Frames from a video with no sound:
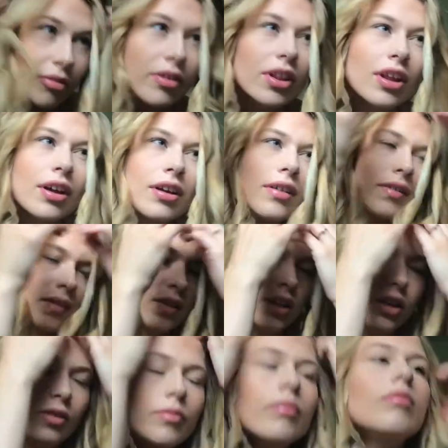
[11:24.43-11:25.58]
of a look, you
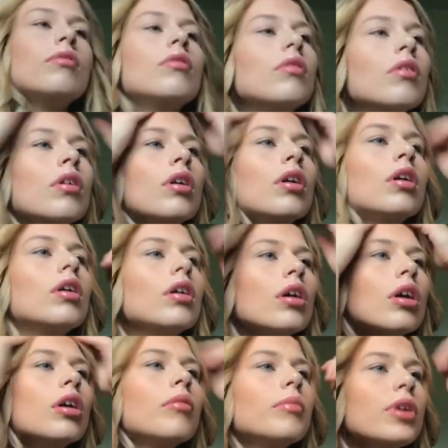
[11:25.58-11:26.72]
know?
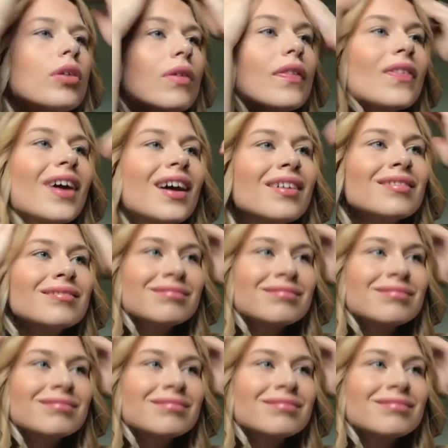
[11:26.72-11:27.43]
And we don't want that.